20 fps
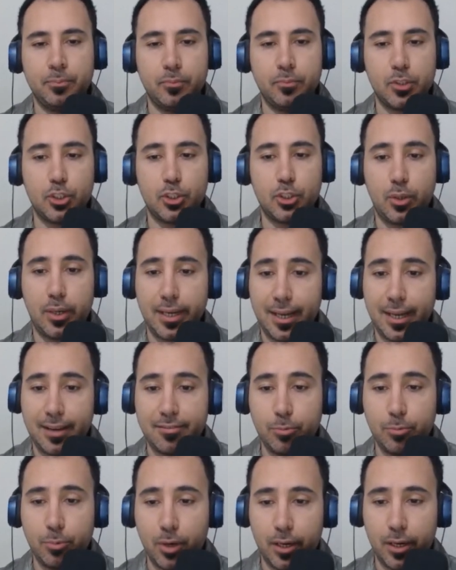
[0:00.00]
So I
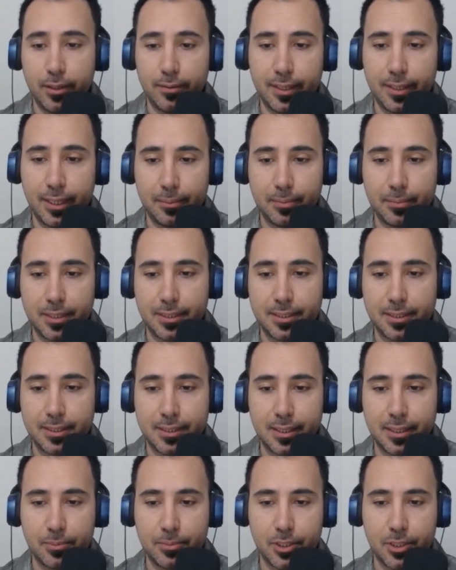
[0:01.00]
have one, that means
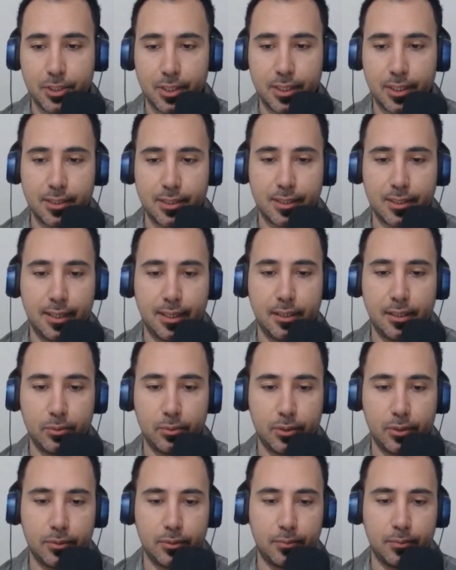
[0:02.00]
this option is
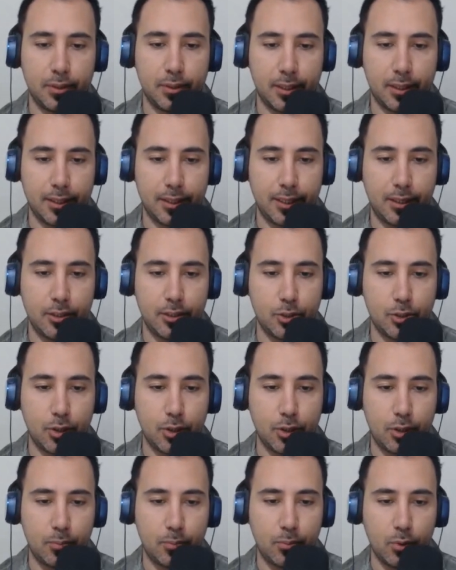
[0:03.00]
out. Can I
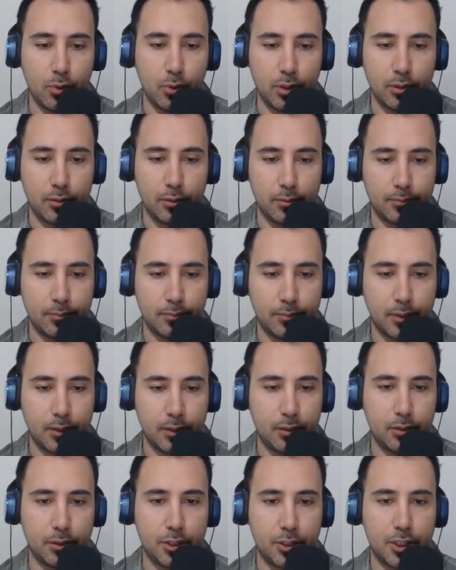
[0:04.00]
draw more?
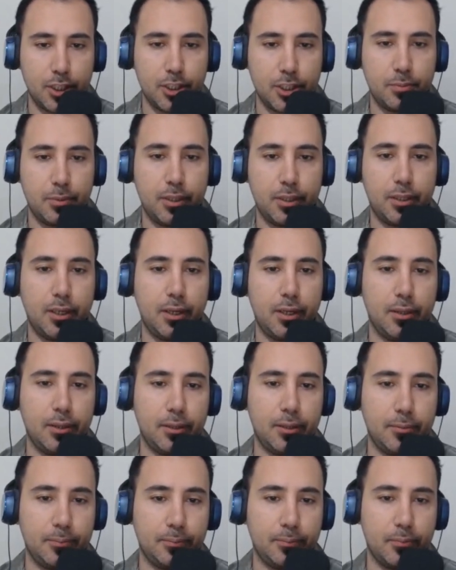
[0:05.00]
I'll change my
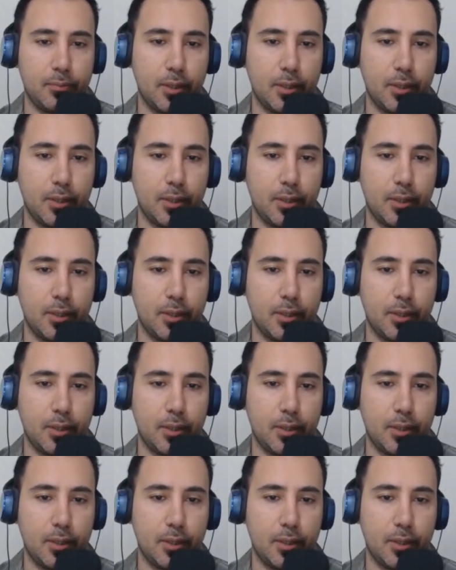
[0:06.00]
color.